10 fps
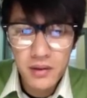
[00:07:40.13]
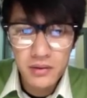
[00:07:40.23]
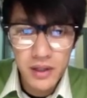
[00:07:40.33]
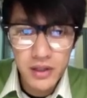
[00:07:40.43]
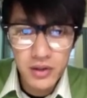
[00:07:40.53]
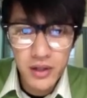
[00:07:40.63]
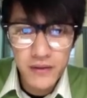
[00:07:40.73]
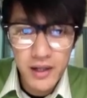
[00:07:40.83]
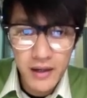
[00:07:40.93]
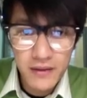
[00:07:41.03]
Right, so you have
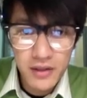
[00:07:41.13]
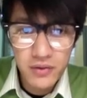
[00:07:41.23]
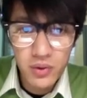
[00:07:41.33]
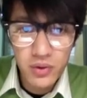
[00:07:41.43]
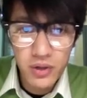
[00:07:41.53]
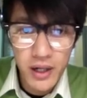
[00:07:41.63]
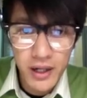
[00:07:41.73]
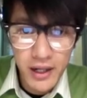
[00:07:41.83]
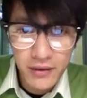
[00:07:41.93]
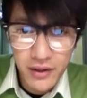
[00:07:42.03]
to have this folder
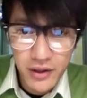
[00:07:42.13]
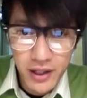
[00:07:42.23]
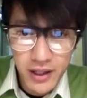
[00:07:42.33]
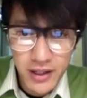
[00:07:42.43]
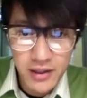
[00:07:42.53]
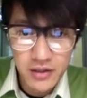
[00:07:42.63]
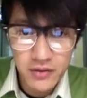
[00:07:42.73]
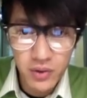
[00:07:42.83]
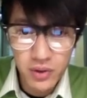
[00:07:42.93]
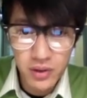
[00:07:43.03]
and everything in this
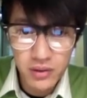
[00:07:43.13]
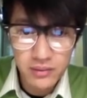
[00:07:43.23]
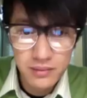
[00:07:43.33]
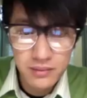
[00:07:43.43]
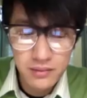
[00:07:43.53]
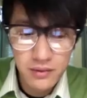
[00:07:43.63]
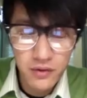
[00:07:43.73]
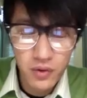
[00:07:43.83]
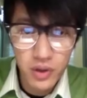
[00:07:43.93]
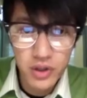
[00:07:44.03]
folder
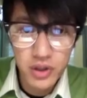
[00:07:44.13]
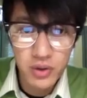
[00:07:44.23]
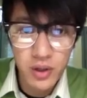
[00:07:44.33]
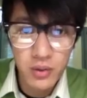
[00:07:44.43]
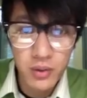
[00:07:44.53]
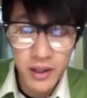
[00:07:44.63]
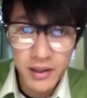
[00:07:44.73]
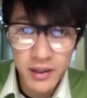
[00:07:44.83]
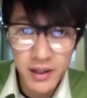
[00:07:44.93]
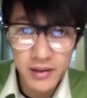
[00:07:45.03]
for it to uh,
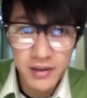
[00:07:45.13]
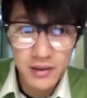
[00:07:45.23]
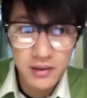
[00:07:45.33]
recognize.